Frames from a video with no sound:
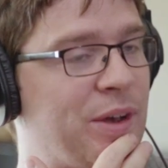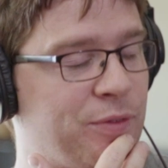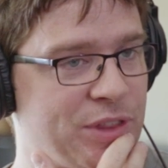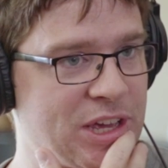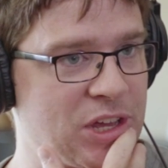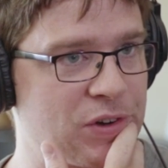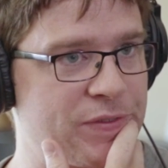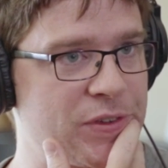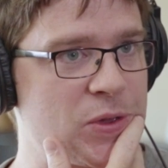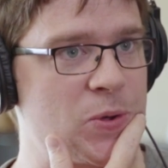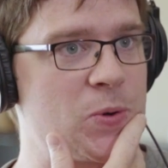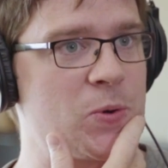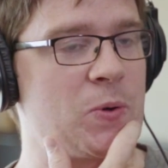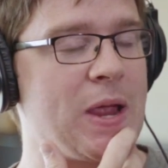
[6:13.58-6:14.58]
in for the
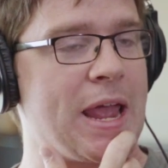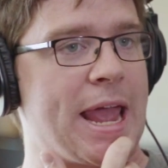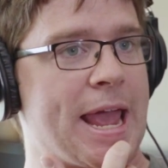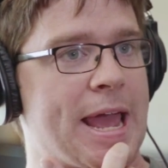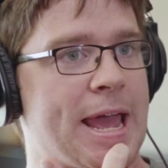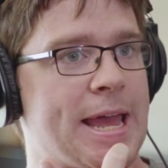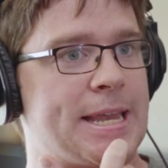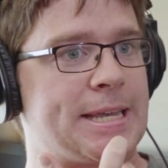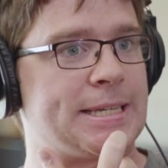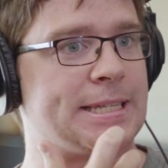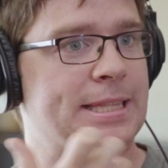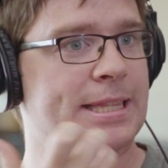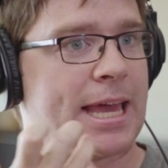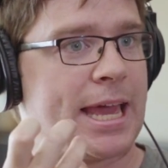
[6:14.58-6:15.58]
interview, and
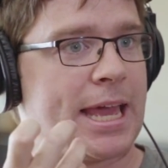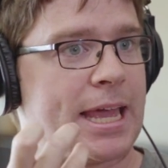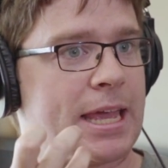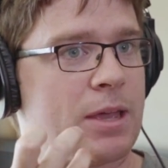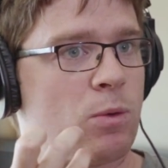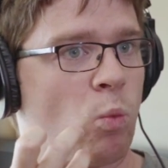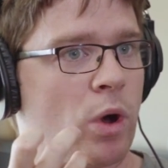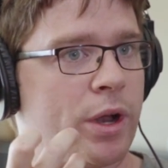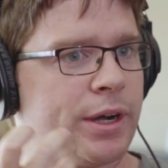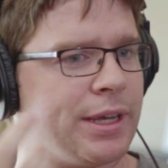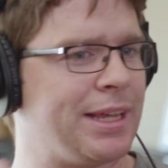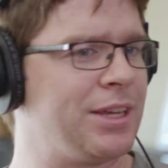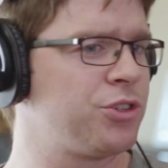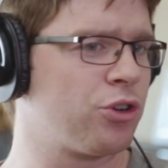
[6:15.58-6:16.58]
they wanted
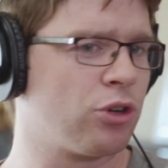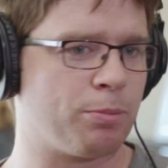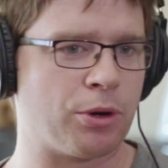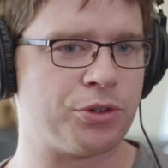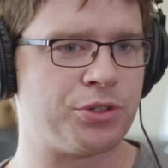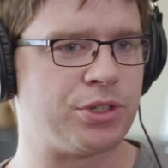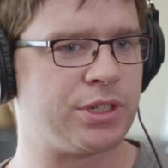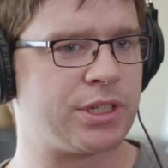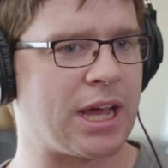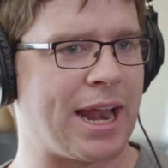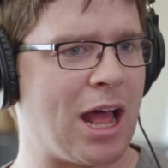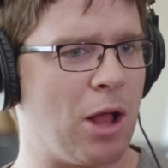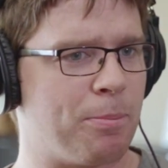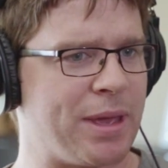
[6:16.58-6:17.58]
an internal person to kind
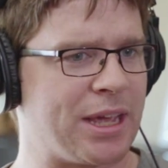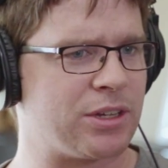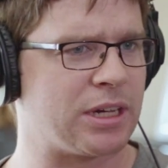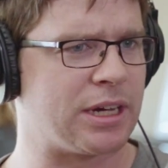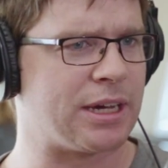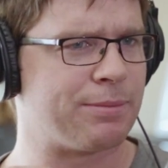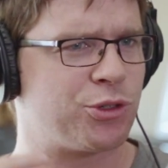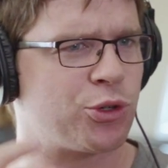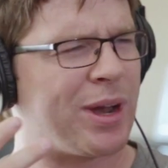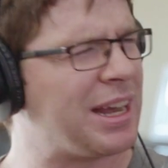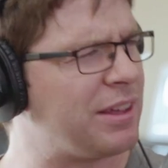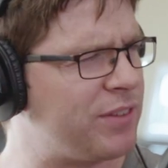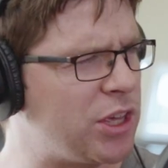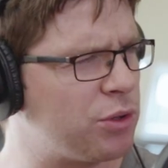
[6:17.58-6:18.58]
of help make
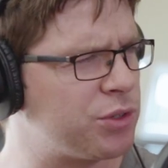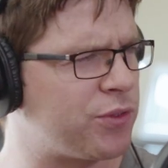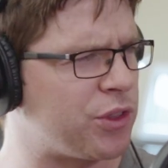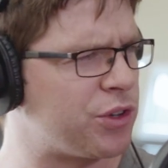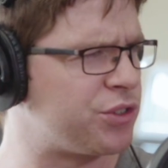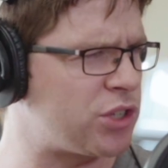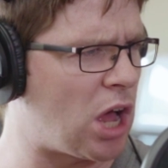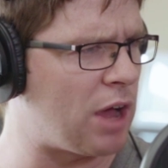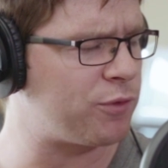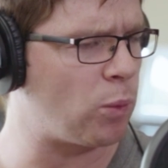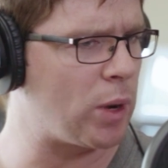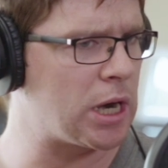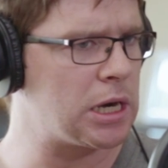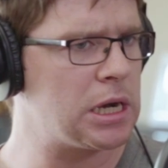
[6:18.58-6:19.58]
training videos for their
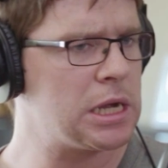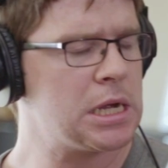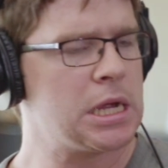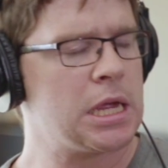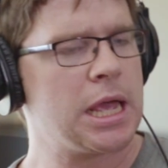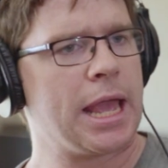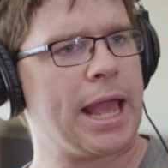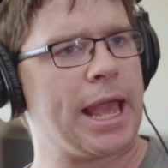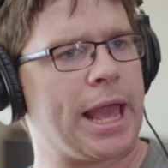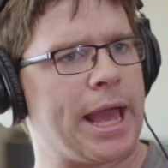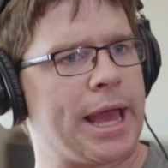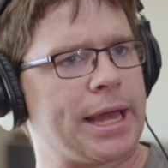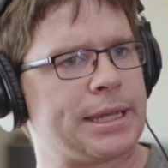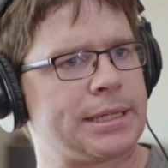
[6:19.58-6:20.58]
software,
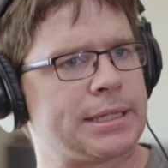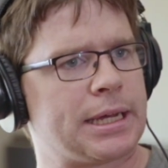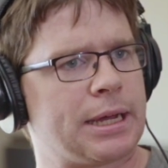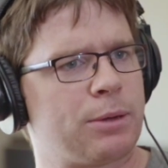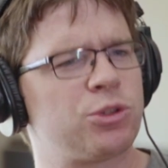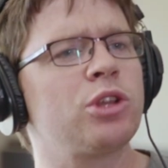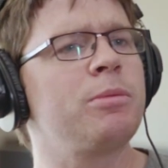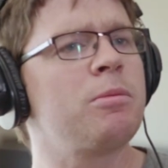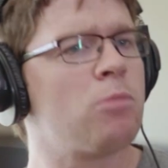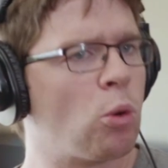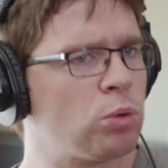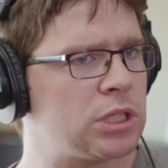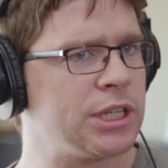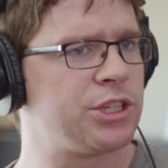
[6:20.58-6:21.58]
and it was going to be
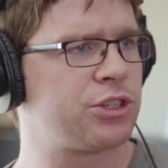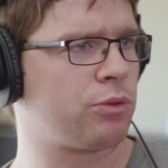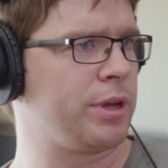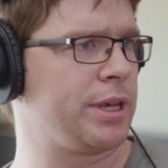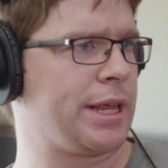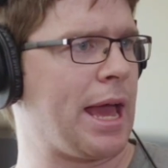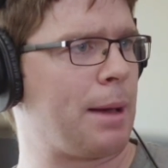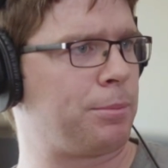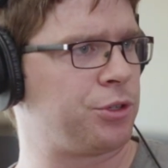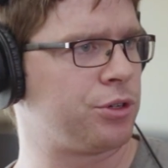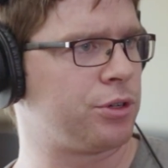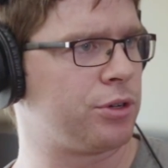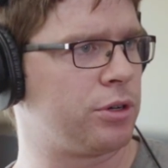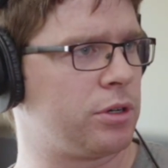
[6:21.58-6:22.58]
mostly screen
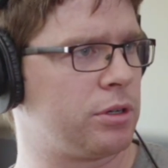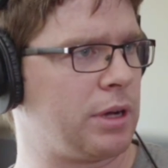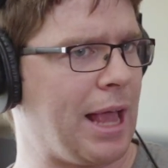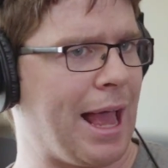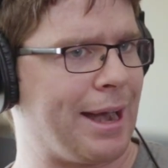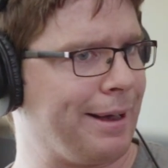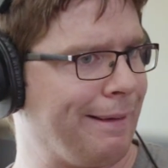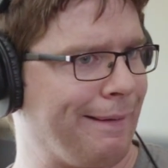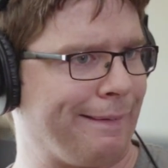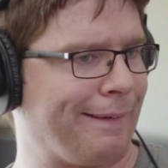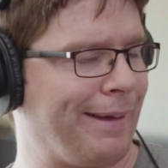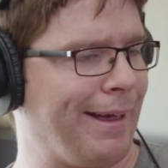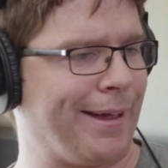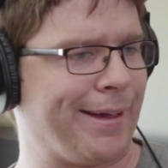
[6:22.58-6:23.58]
capture,
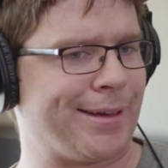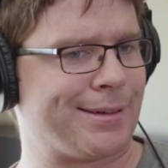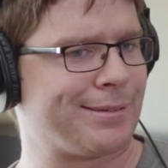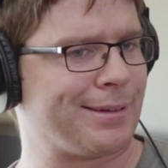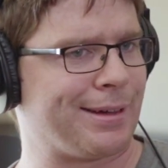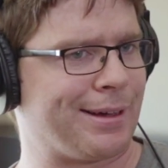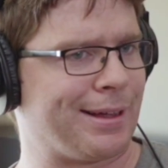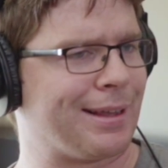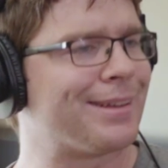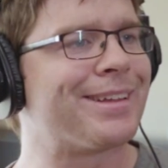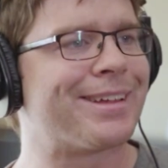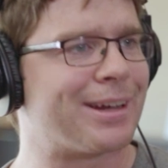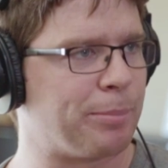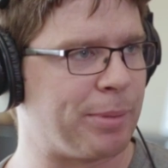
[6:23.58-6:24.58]
editing, and a
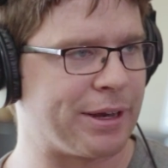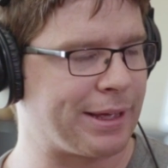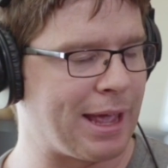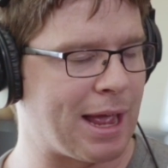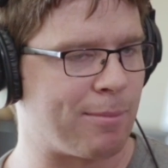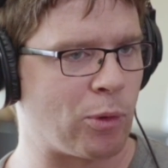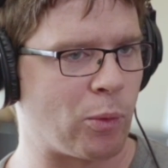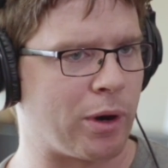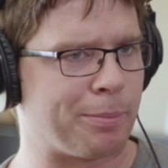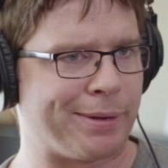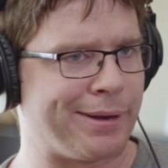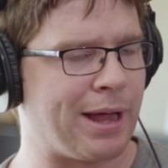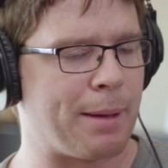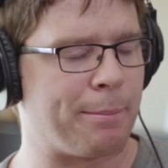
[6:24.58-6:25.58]
little bit of camera work,
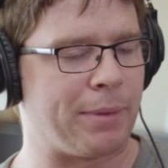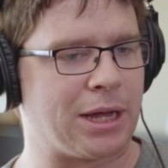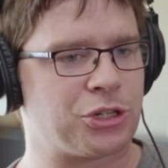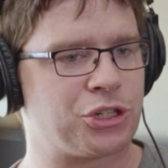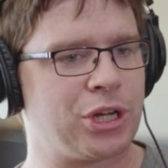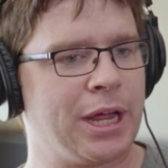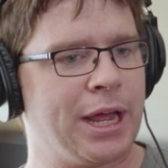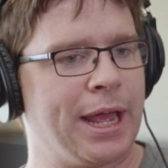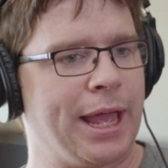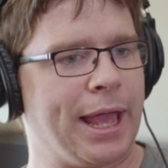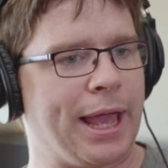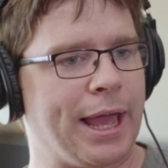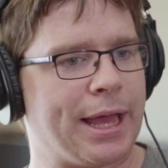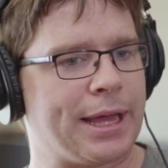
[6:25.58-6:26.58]
but not much.
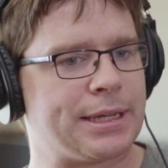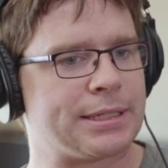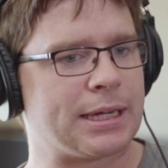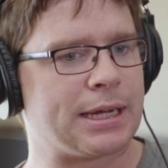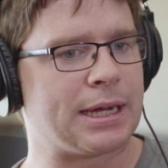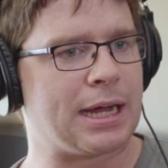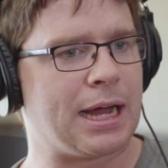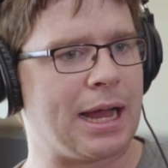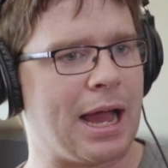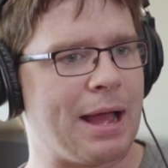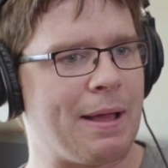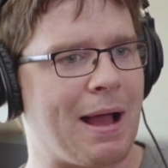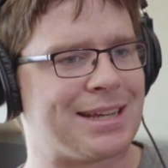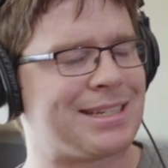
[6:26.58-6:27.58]
And
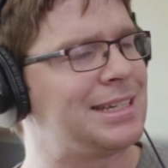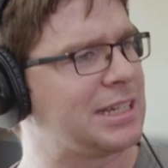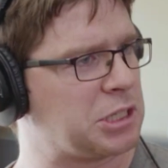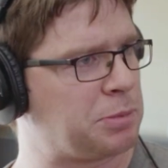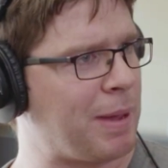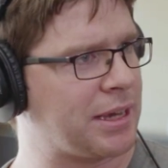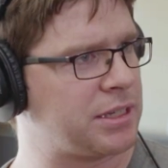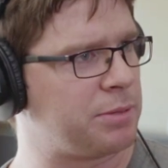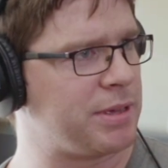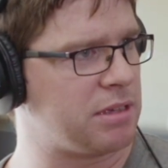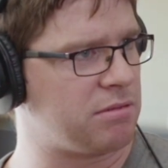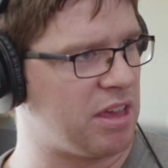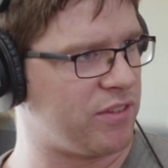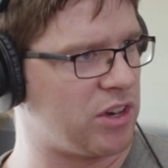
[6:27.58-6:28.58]
I didn't expect to be
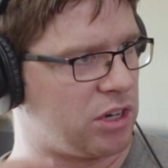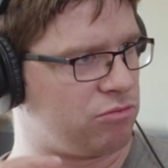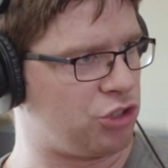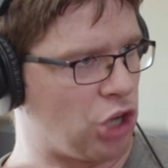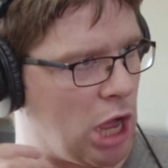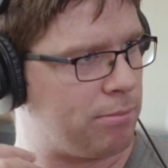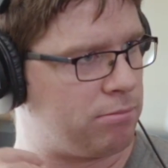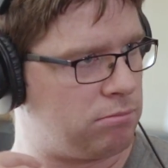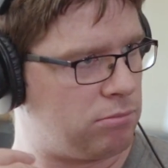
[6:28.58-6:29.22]
given a job